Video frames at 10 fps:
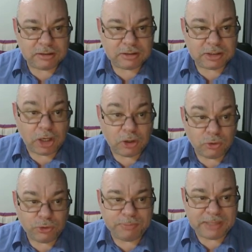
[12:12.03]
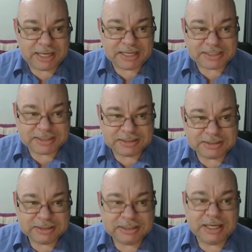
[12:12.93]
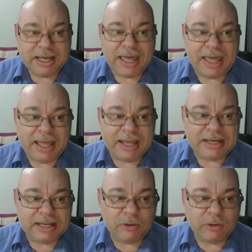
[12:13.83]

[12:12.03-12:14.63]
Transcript: Cold Blast, and